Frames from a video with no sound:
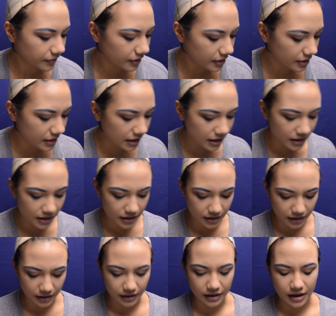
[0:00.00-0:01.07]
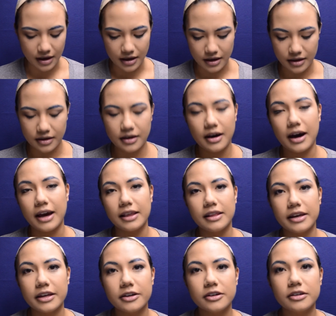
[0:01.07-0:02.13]
The
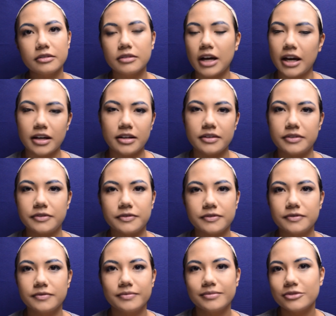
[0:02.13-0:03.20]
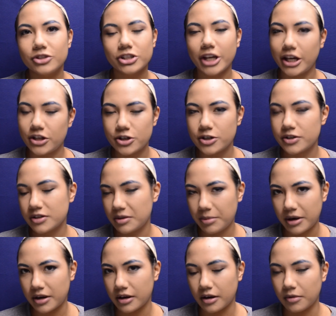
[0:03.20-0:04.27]
eyeliner kind of changes
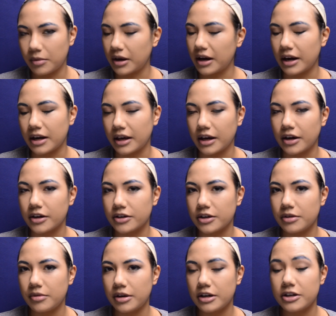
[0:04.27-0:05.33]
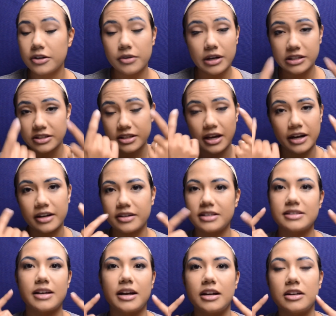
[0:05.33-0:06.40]
depending on what kind of character you want to do. I just kind of
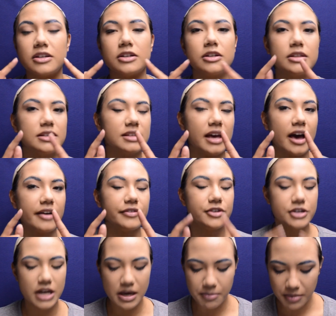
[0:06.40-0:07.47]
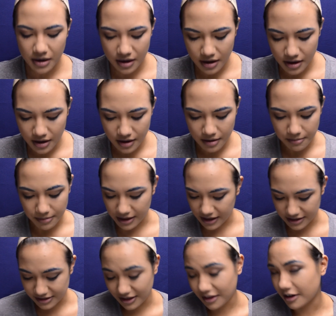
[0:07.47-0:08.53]
decided to do this half shape
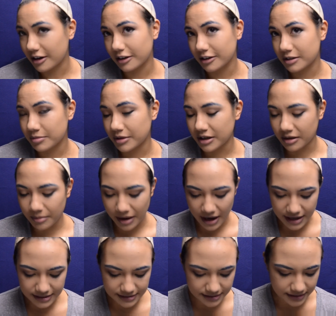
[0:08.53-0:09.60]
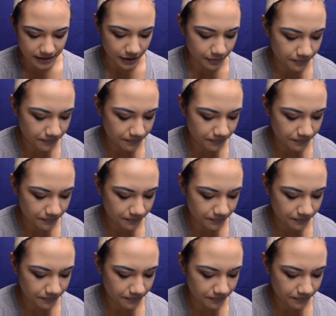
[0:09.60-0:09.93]
because I thought it looked pretty on my eyes today.